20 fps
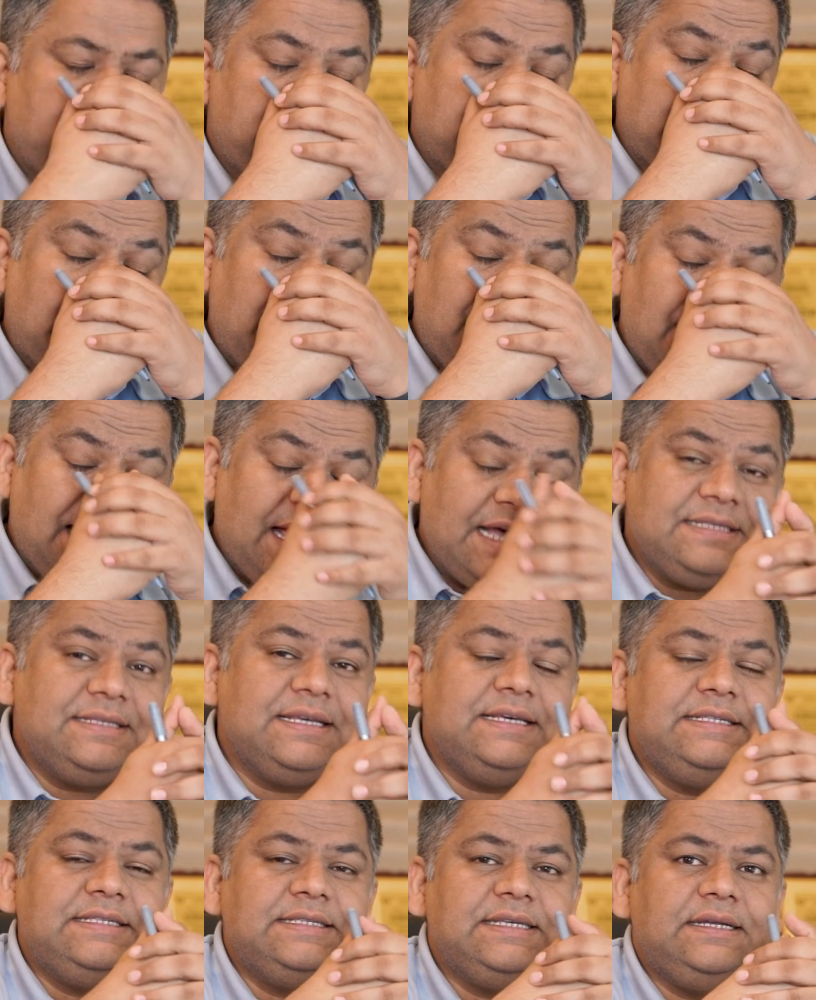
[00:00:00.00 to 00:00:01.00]
But as
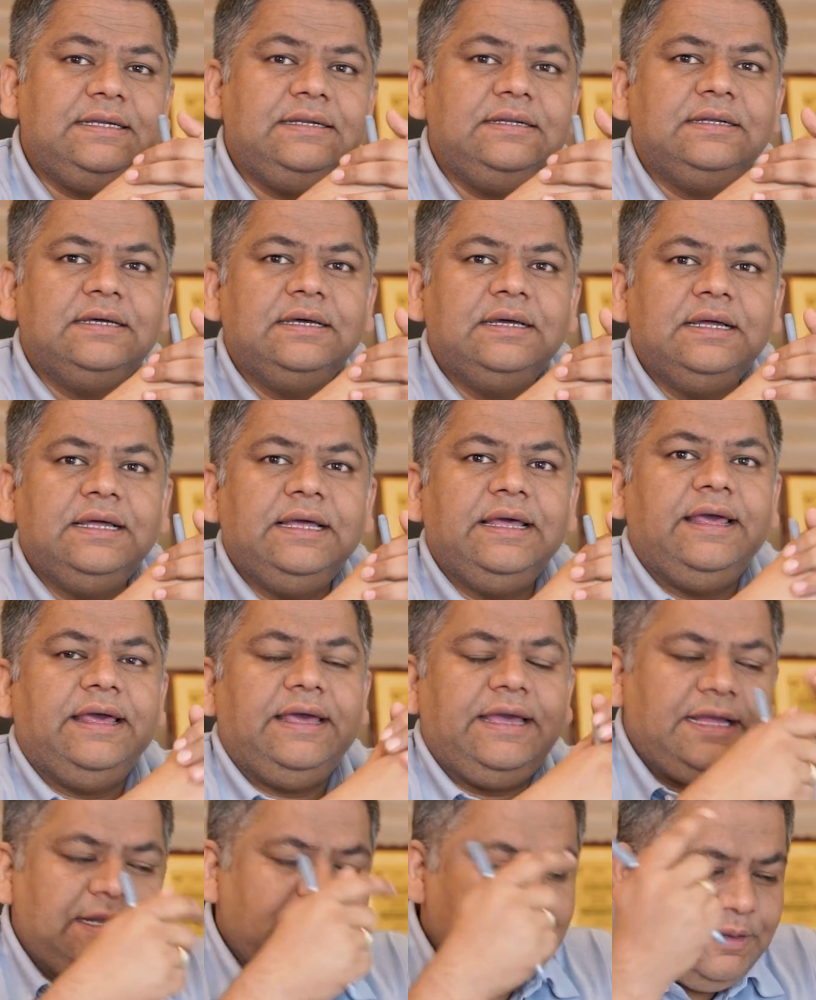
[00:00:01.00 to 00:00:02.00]
I said,
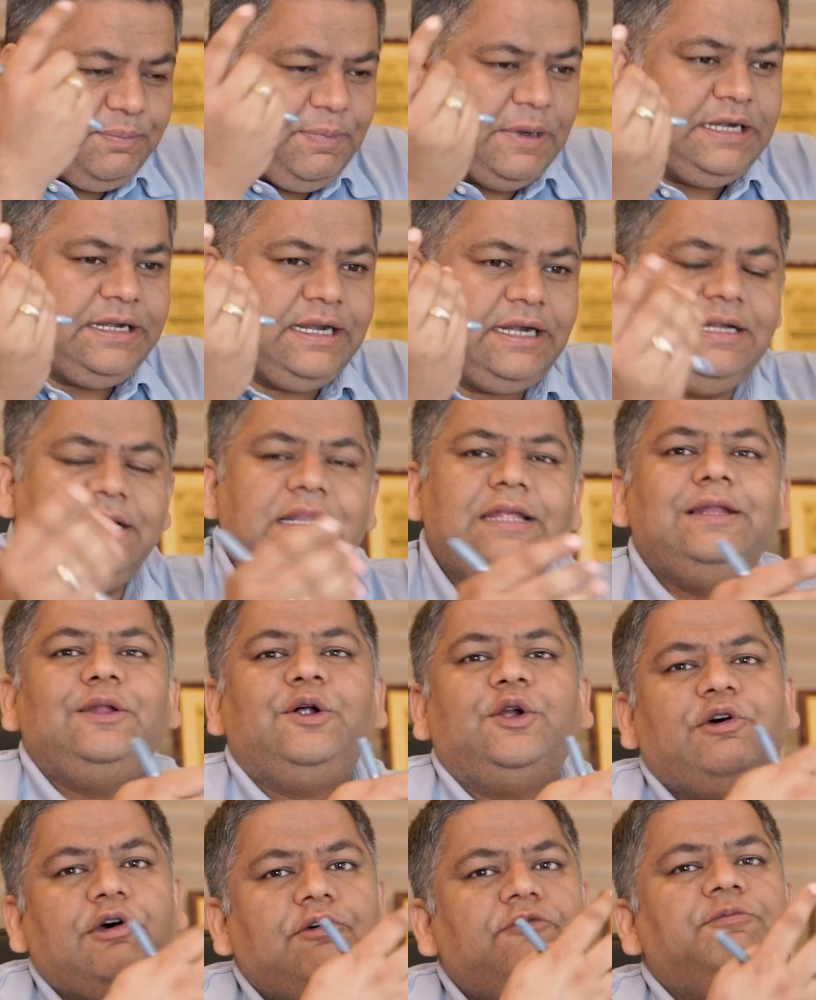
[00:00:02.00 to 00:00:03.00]
independently, a
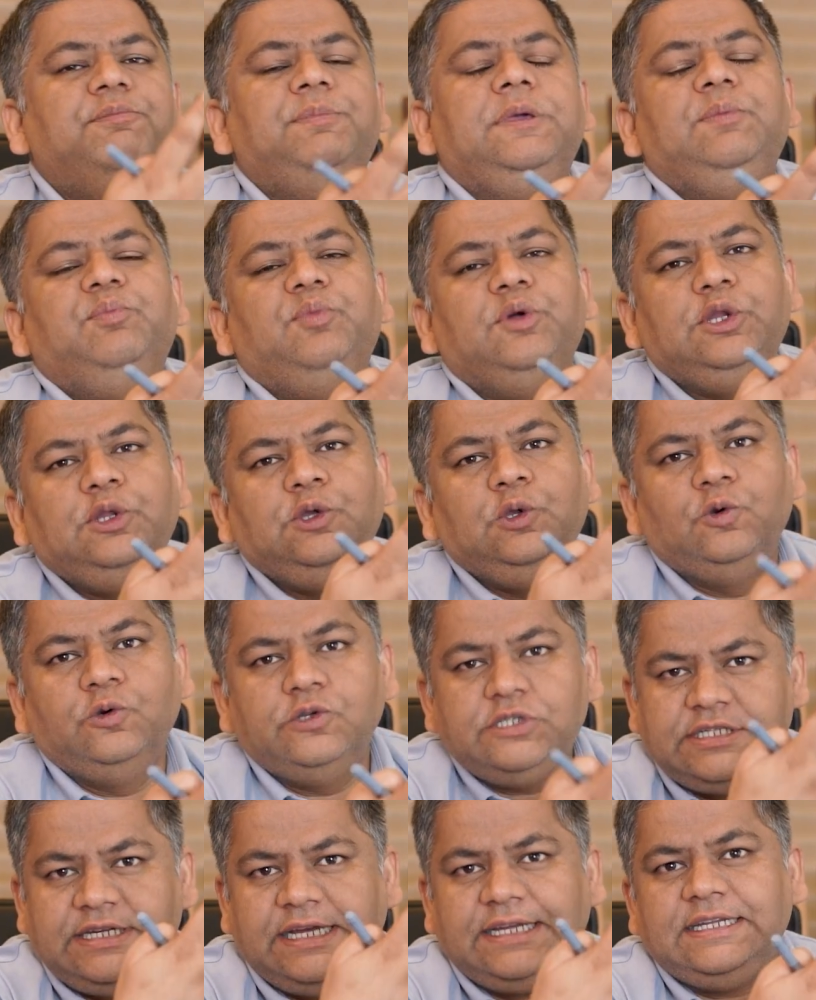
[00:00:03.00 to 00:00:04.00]
lot of people
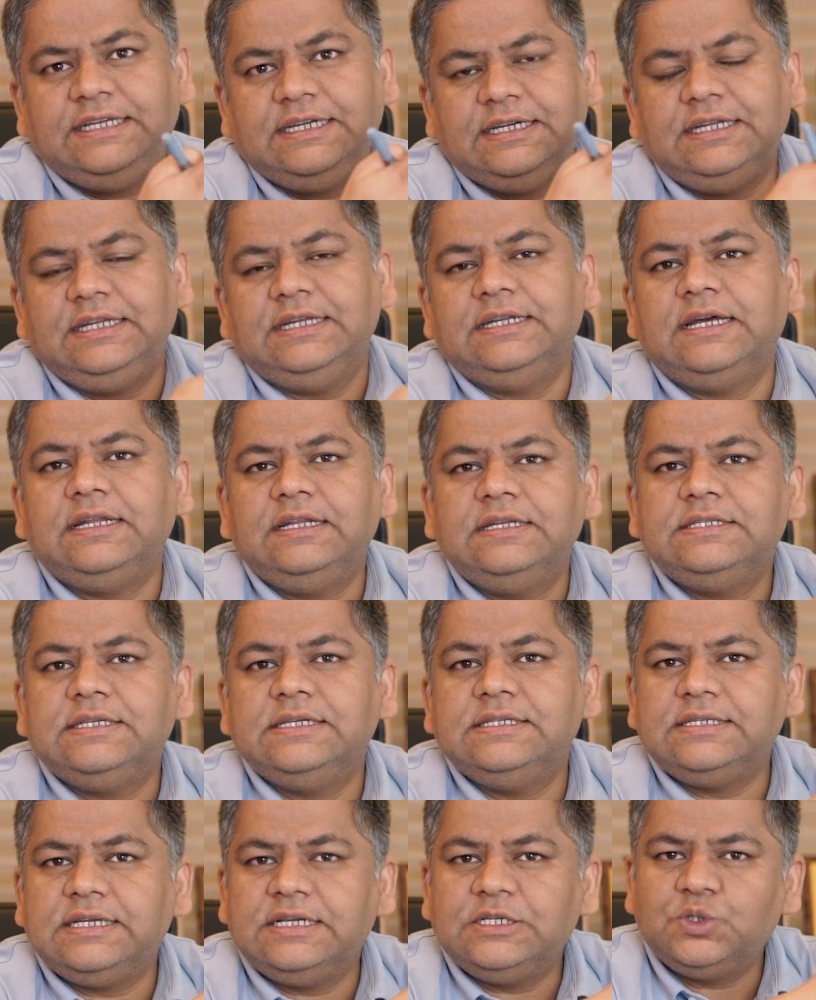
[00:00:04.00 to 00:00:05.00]
use technical
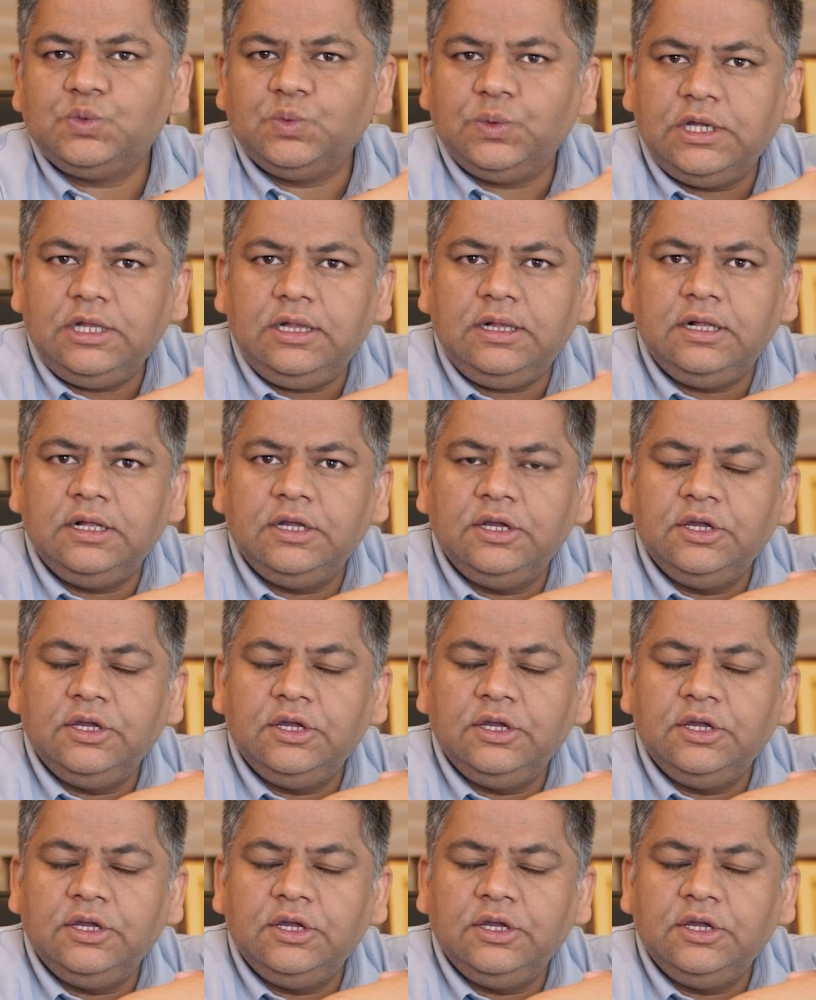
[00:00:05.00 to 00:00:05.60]
analysis as well